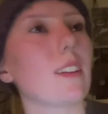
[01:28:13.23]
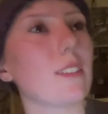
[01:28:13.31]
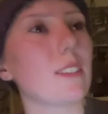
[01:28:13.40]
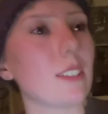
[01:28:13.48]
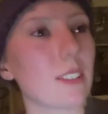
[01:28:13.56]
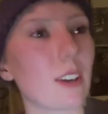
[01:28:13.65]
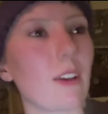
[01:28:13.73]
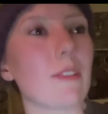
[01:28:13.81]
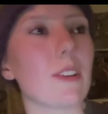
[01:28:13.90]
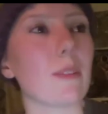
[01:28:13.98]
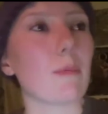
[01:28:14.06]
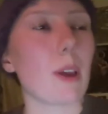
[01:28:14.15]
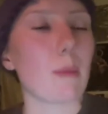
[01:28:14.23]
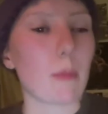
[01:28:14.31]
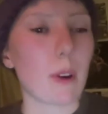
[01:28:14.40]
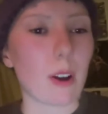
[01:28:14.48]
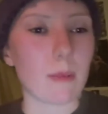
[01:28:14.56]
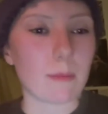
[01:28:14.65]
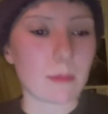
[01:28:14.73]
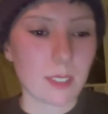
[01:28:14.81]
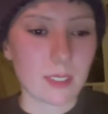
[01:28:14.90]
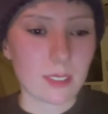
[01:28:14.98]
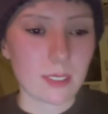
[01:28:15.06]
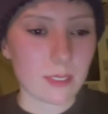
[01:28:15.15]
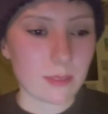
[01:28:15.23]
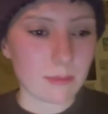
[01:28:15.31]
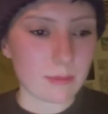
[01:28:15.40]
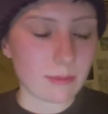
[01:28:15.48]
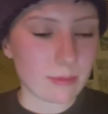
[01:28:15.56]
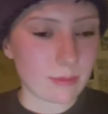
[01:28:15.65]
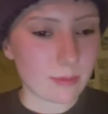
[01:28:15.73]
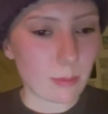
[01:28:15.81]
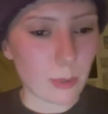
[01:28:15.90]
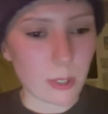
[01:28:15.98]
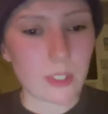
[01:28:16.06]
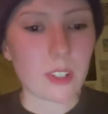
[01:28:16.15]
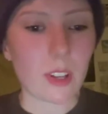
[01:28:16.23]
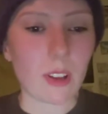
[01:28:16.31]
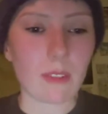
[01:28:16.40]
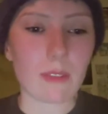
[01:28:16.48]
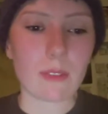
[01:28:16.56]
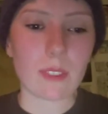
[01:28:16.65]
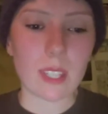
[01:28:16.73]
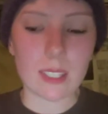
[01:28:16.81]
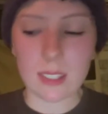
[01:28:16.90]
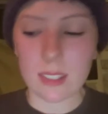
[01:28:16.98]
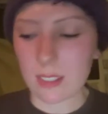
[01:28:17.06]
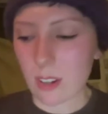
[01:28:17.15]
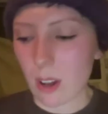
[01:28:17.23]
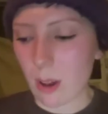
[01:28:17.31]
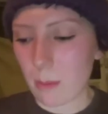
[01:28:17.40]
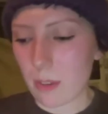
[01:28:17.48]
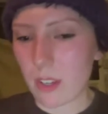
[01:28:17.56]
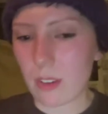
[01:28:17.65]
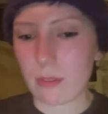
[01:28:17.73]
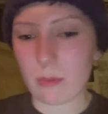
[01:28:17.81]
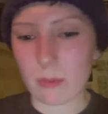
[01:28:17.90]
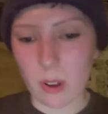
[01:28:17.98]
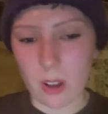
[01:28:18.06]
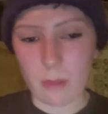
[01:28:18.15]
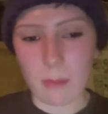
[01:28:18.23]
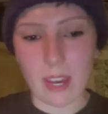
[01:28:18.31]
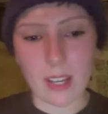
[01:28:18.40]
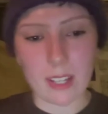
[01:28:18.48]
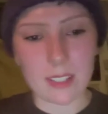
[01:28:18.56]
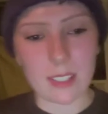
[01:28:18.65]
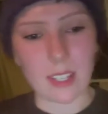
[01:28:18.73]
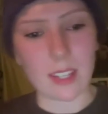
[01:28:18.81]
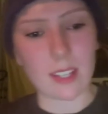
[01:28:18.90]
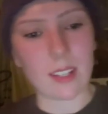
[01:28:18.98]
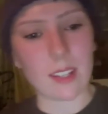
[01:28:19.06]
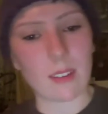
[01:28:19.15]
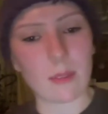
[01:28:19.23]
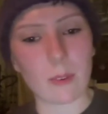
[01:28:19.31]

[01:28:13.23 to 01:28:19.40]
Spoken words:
discovered in my mom's bookshelf this copy of Raw magazine